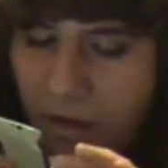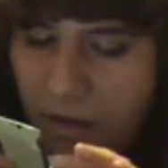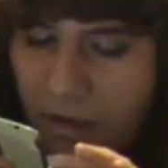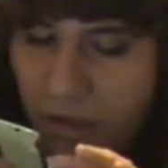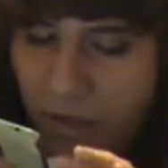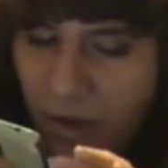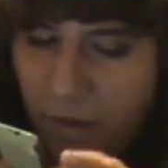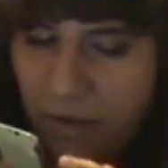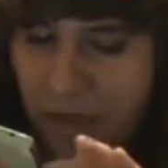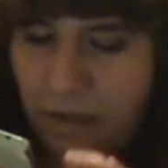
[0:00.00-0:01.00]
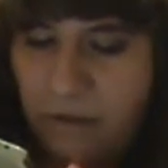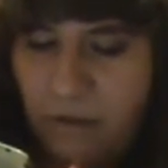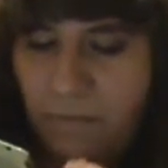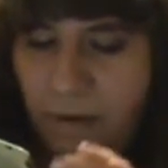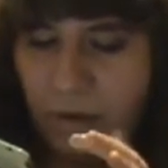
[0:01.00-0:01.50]
So it tells
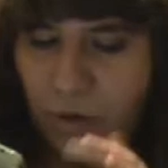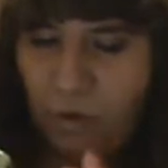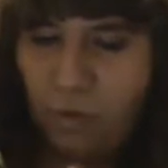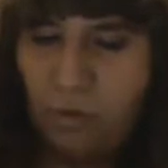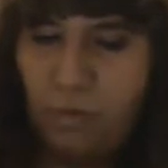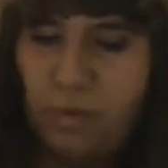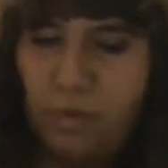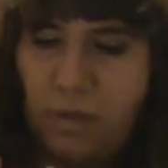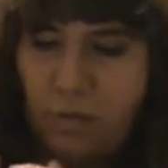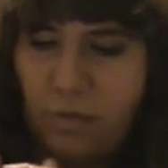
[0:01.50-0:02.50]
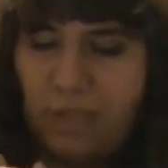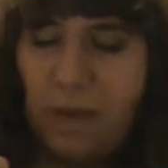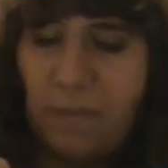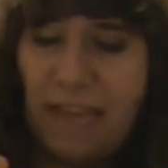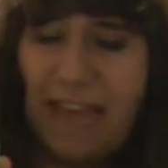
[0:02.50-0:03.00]
you about news, like what's
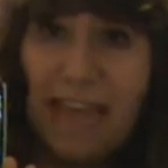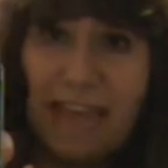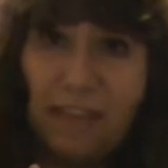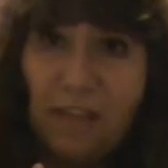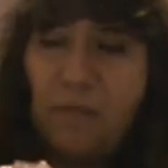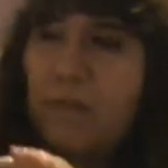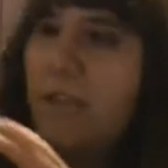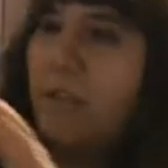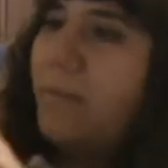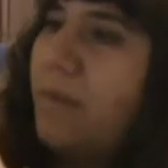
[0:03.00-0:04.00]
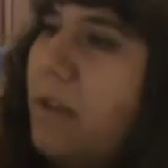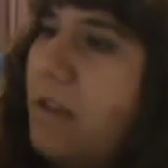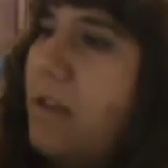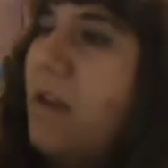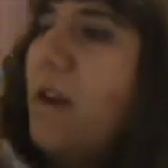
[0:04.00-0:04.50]
coming, like it tells you like
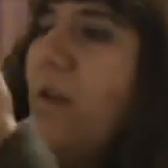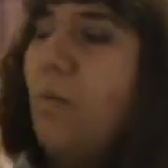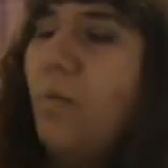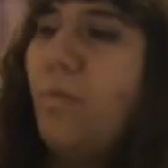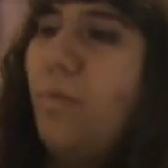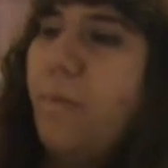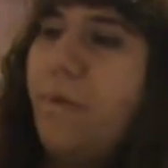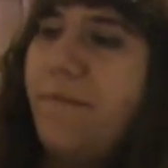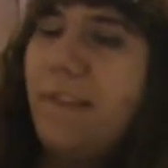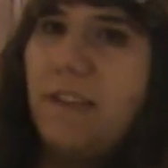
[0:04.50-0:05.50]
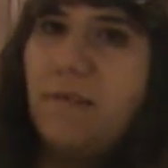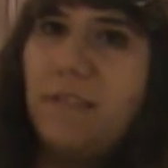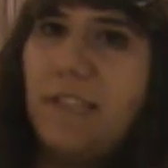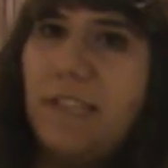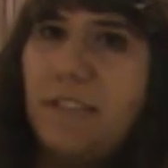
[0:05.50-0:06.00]
what movies are in
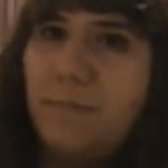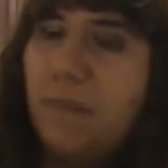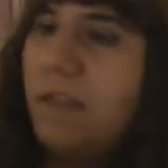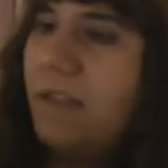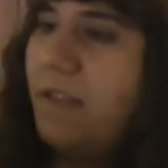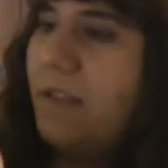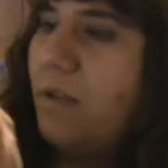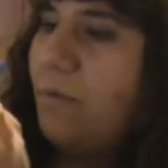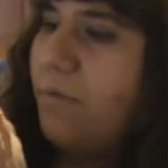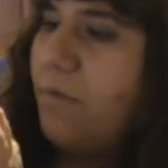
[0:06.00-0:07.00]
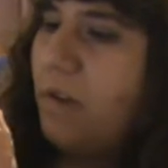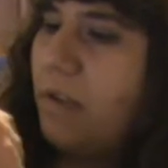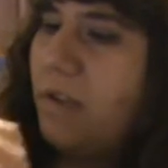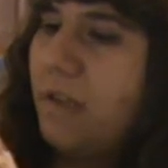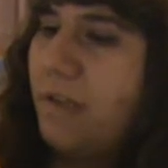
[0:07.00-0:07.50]
cinemas. So we've
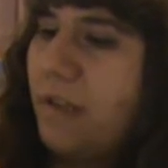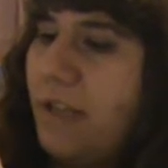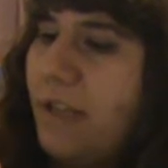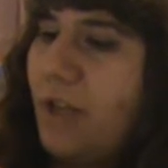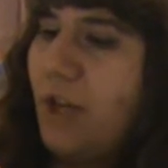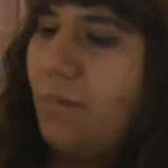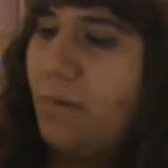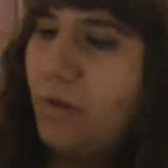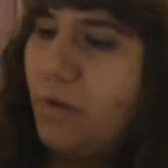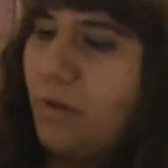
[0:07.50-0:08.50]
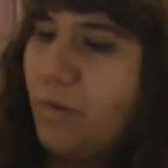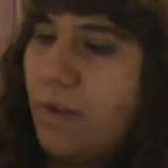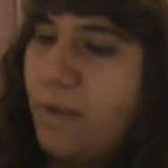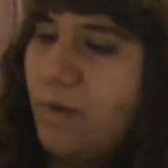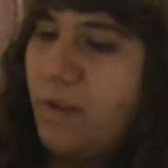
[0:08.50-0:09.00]
got It Chapter 2,
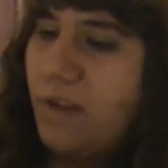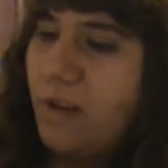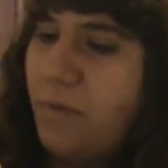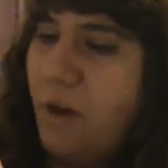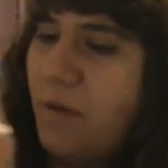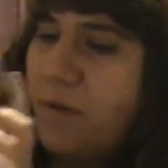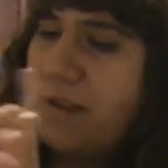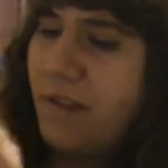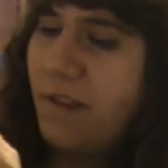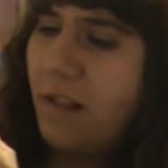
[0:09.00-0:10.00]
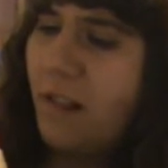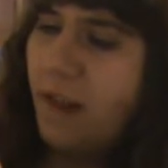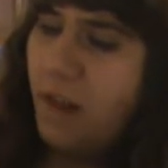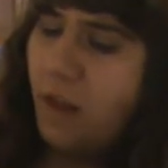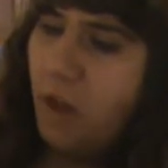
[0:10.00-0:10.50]
Once Upon a Time in Hollywood, The
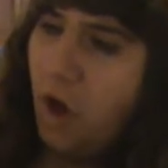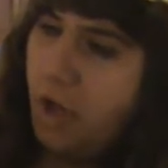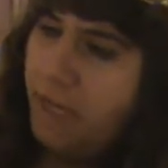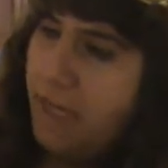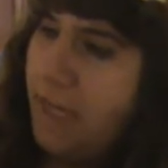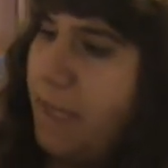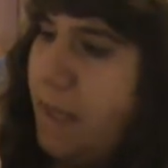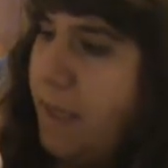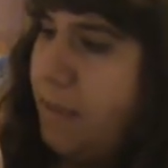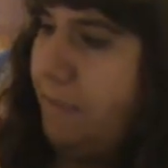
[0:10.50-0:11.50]
Lion King,